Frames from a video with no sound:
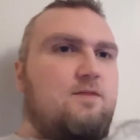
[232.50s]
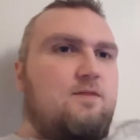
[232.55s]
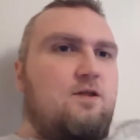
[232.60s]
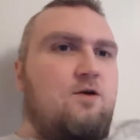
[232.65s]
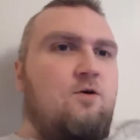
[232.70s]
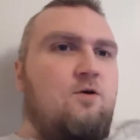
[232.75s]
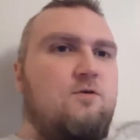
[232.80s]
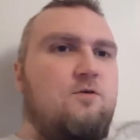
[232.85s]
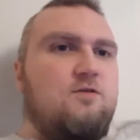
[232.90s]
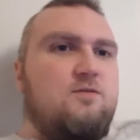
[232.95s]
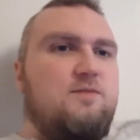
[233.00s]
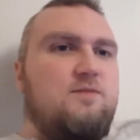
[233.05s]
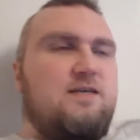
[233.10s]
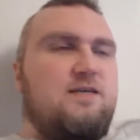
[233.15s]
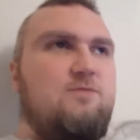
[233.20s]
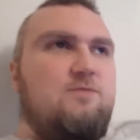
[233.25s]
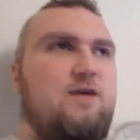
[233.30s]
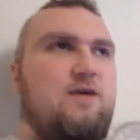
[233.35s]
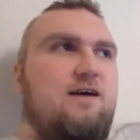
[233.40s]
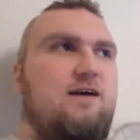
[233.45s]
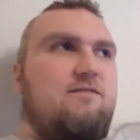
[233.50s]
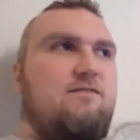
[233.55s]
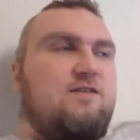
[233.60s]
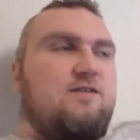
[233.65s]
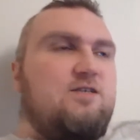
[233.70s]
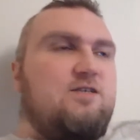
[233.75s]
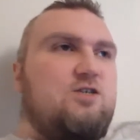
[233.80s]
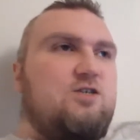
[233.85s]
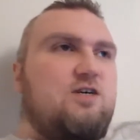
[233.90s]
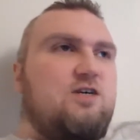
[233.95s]
Ultimately, we have
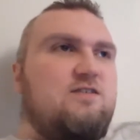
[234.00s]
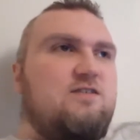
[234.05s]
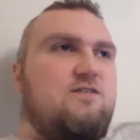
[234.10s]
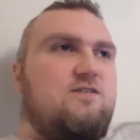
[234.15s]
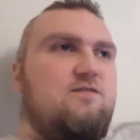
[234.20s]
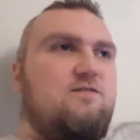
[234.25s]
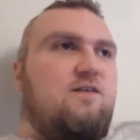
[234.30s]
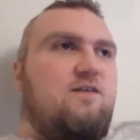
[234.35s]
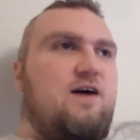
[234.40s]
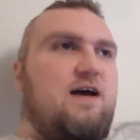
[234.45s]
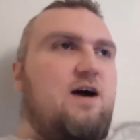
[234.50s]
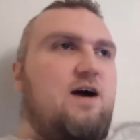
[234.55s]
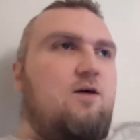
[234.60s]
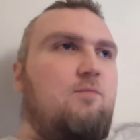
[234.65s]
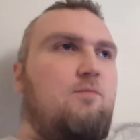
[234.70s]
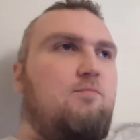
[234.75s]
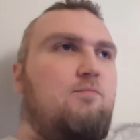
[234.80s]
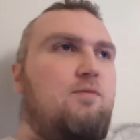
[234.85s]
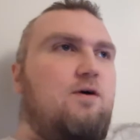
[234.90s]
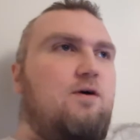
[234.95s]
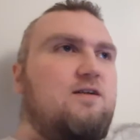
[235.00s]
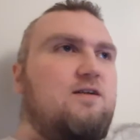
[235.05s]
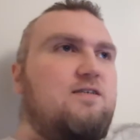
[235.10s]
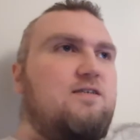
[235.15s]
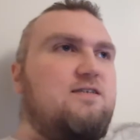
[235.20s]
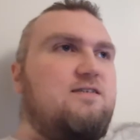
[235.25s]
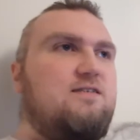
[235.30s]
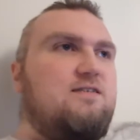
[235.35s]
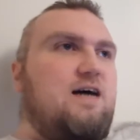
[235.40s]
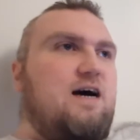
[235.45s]
to justify how Buck
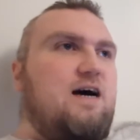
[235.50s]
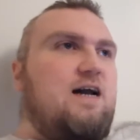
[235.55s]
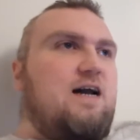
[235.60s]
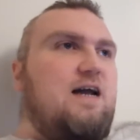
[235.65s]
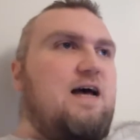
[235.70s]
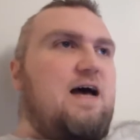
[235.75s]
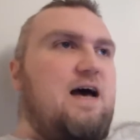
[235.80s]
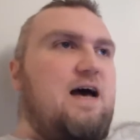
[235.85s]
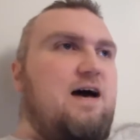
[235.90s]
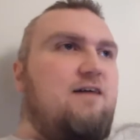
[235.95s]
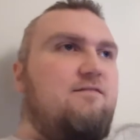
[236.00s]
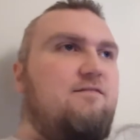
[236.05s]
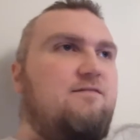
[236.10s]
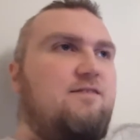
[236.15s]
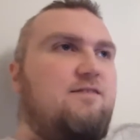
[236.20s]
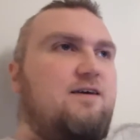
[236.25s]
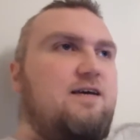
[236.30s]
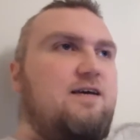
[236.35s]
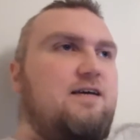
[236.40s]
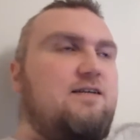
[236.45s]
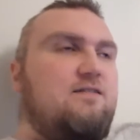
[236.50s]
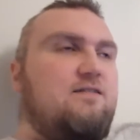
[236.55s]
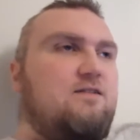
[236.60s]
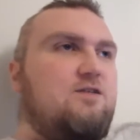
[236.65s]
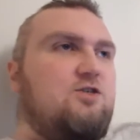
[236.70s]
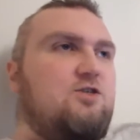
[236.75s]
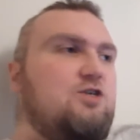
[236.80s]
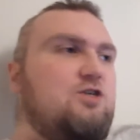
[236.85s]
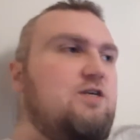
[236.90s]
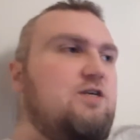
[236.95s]
does not have a
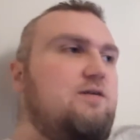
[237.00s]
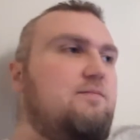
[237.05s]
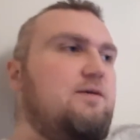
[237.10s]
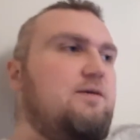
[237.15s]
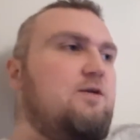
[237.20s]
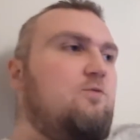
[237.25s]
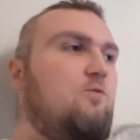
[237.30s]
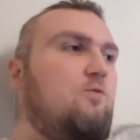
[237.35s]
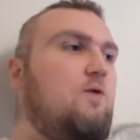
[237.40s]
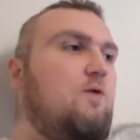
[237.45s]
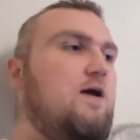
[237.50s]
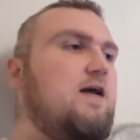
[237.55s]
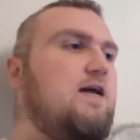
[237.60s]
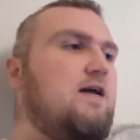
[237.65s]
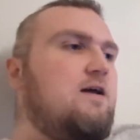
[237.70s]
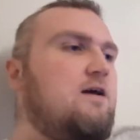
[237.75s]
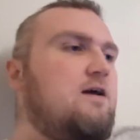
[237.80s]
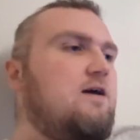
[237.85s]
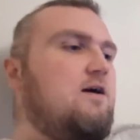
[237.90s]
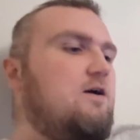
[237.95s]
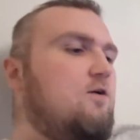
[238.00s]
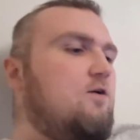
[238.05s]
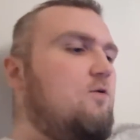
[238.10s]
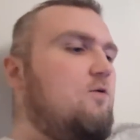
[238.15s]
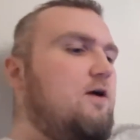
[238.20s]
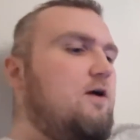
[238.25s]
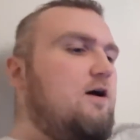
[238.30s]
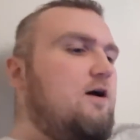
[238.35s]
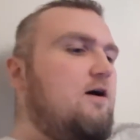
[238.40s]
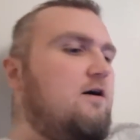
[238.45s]
legitimate weighing
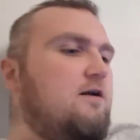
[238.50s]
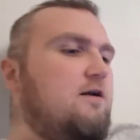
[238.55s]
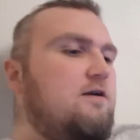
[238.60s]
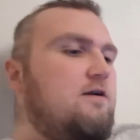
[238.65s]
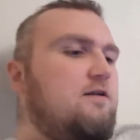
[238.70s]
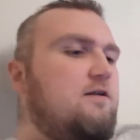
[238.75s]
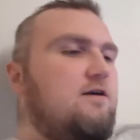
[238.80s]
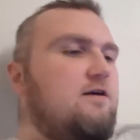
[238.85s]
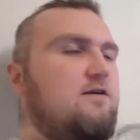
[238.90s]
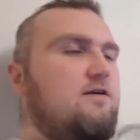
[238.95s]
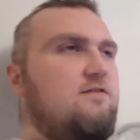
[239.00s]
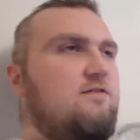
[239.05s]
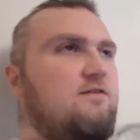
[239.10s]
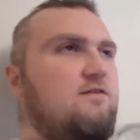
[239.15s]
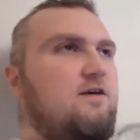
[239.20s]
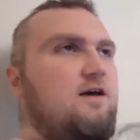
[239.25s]
going on into this